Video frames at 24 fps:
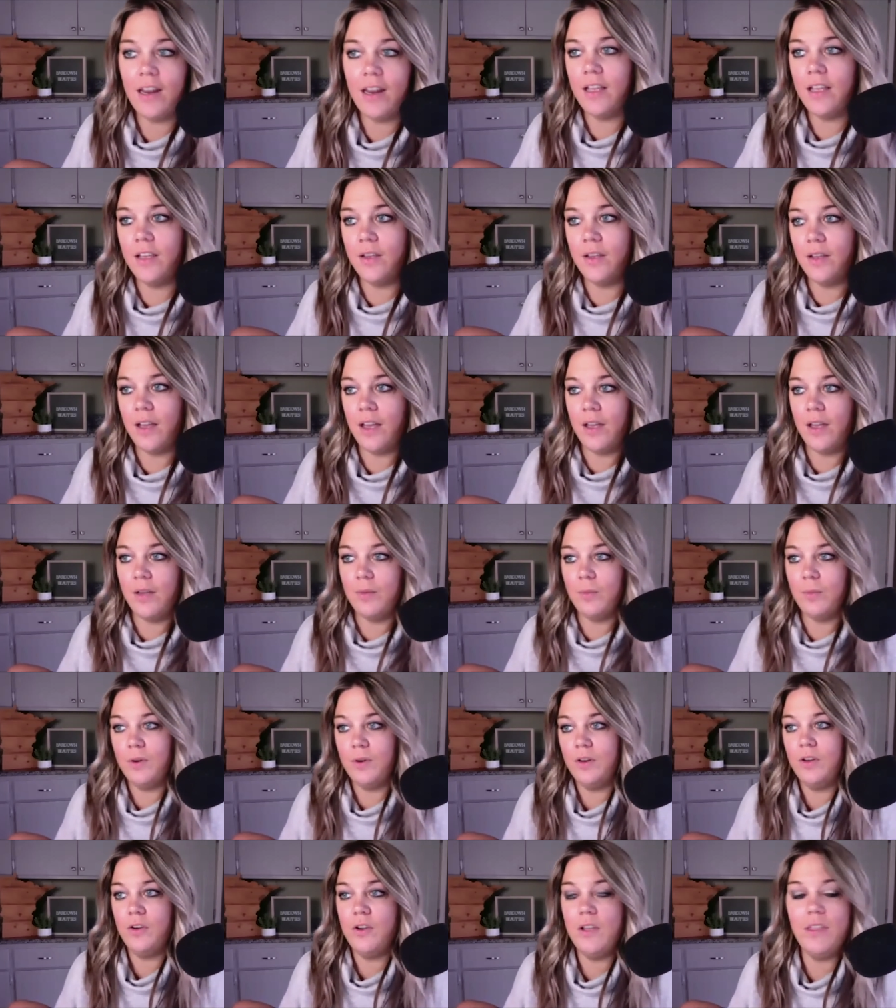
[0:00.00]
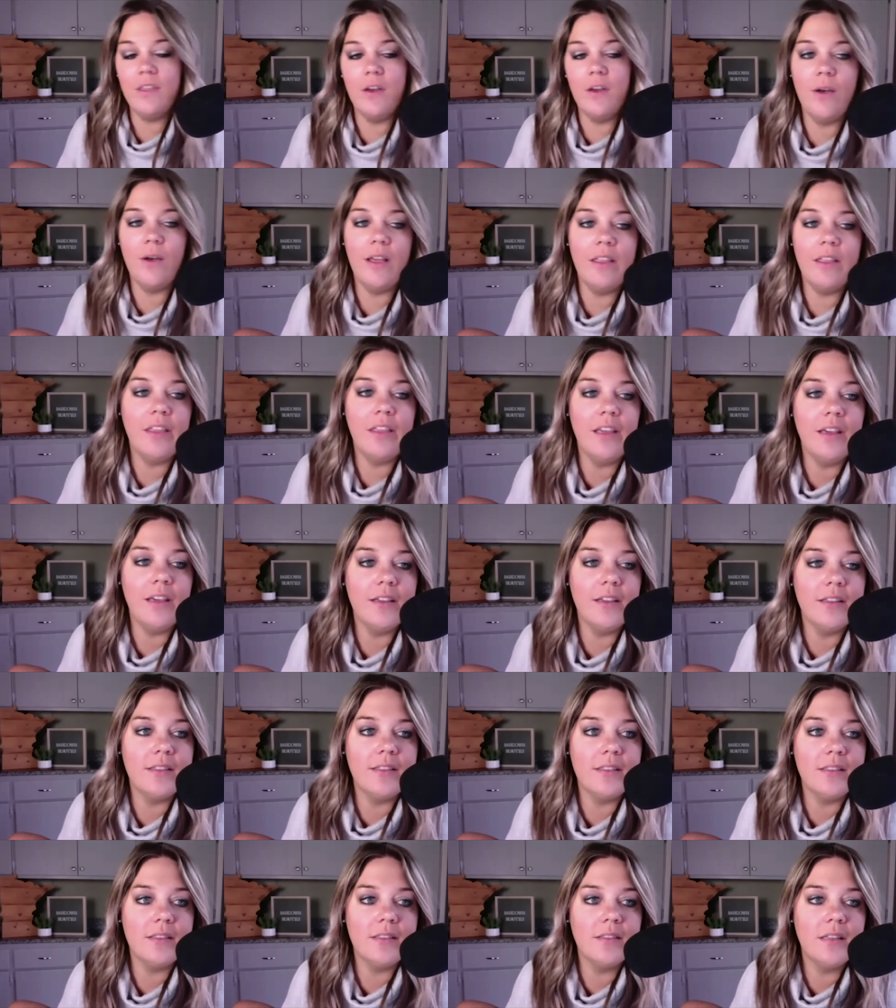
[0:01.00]
I, I would agree though. I think
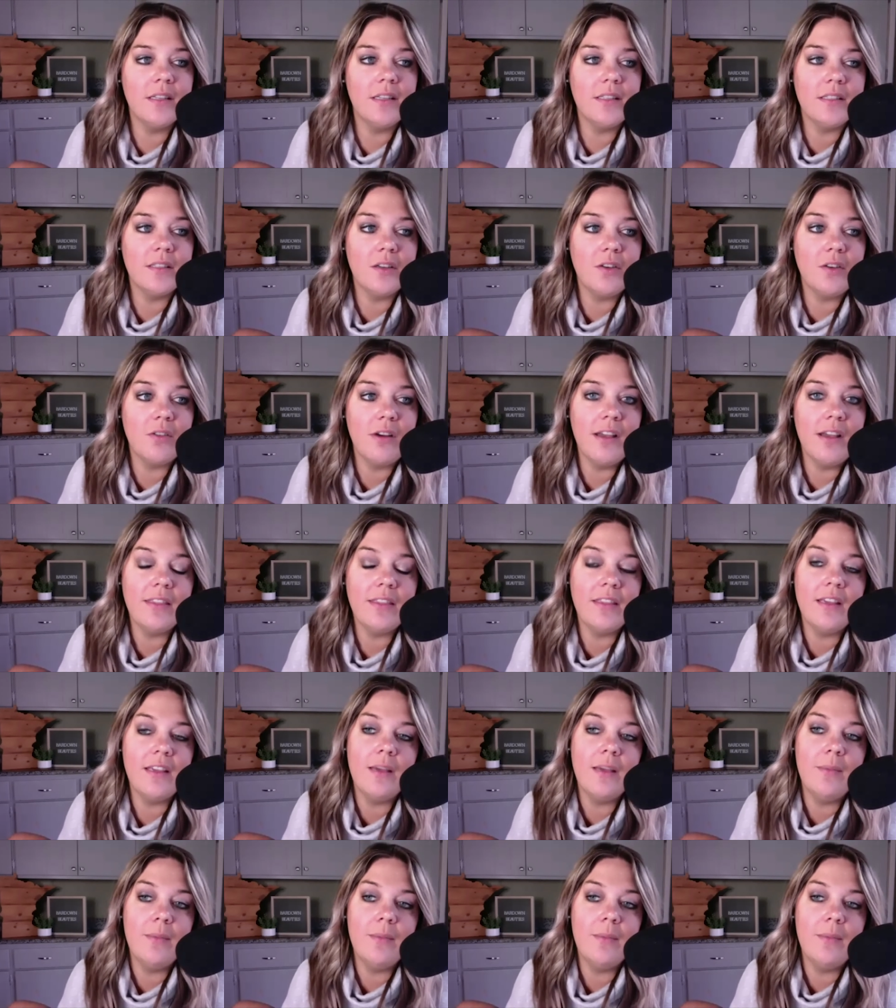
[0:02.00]
it's it's a great thing.